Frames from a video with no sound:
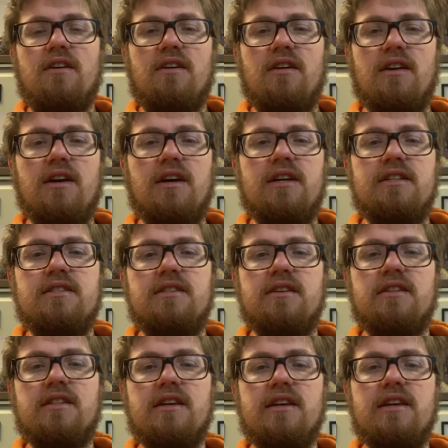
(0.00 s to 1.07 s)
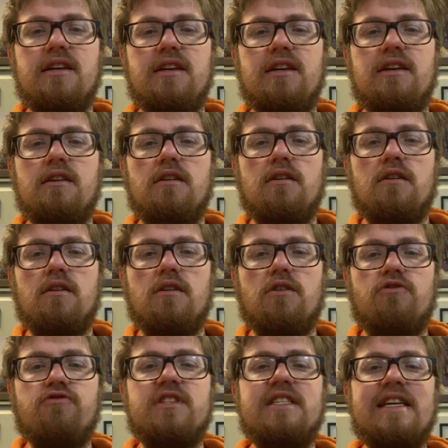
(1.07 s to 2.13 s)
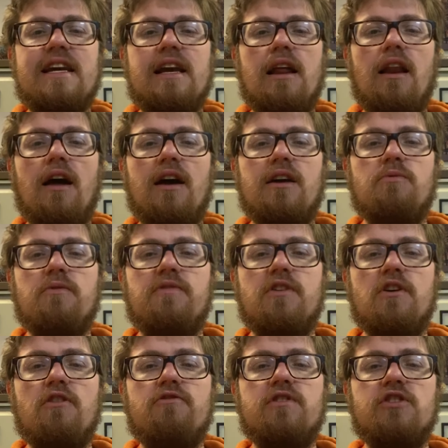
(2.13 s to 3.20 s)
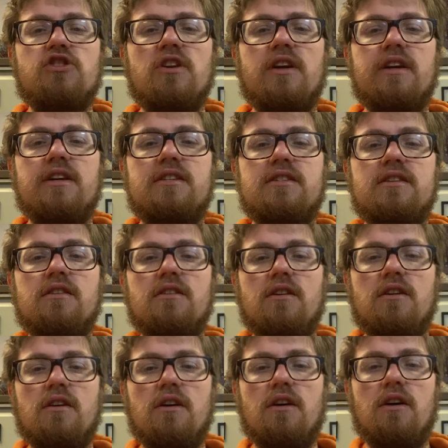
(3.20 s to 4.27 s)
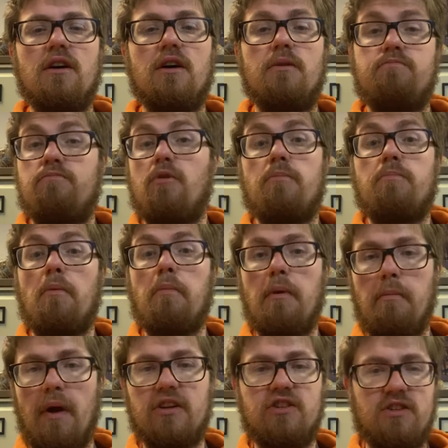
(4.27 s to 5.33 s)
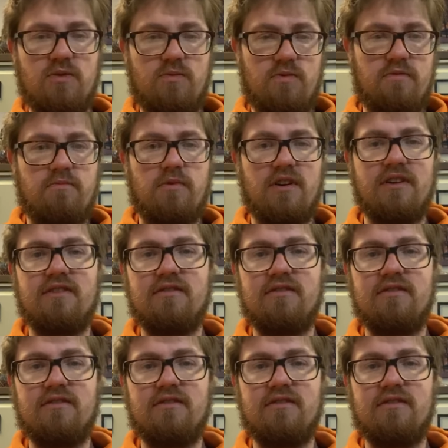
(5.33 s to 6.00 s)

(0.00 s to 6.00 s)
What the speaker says: and the gritty clay with the orange lid. Probably matches with my